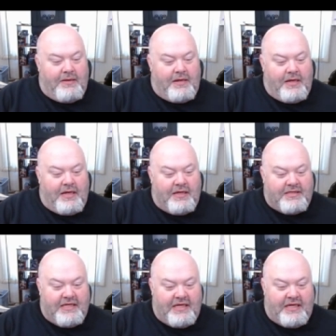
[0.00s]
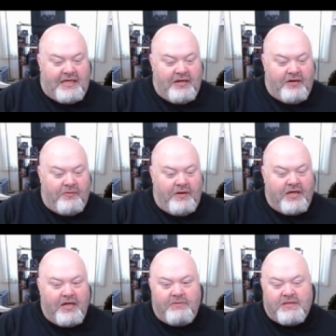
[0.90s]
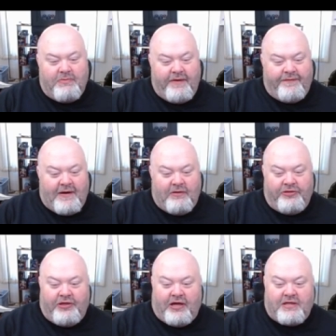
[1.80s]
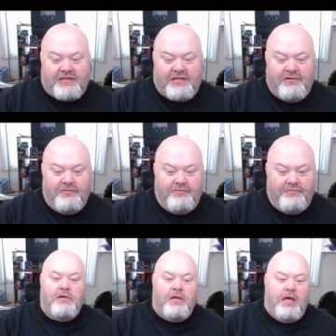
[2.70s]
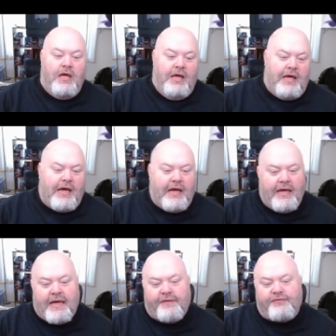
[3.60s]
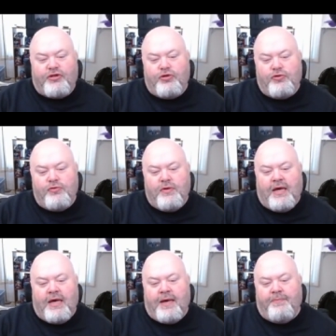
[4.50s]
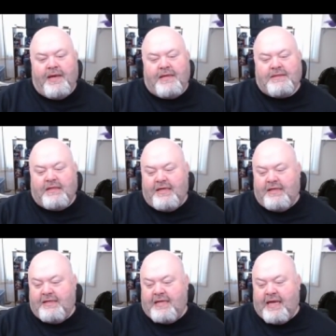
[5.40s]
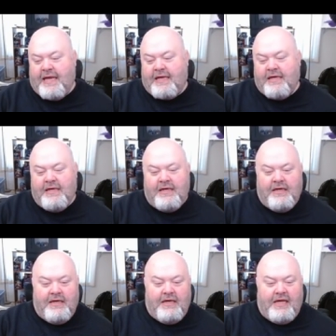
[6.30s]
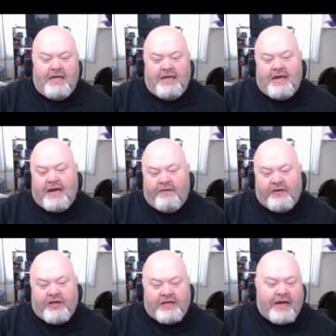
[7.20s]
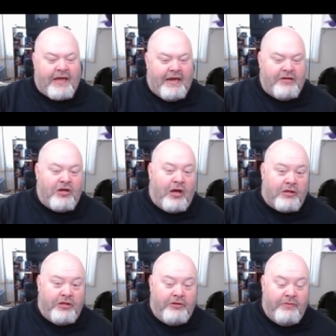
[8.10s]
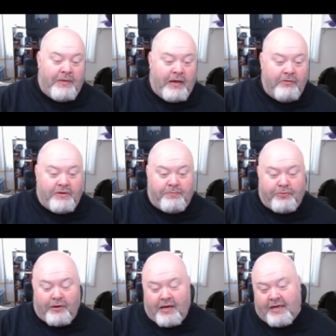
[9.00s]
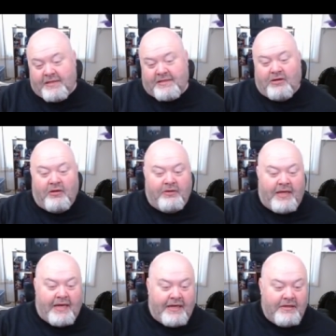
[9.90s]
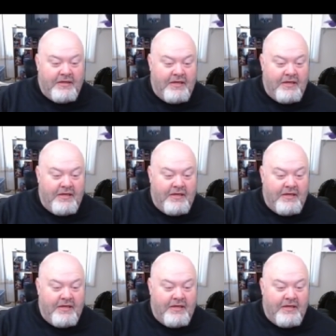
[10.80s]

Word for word: Let's see here. When it comes to my final thoughts, I have to uh, basically take in everything that I kind of talked to you about, the price and all that.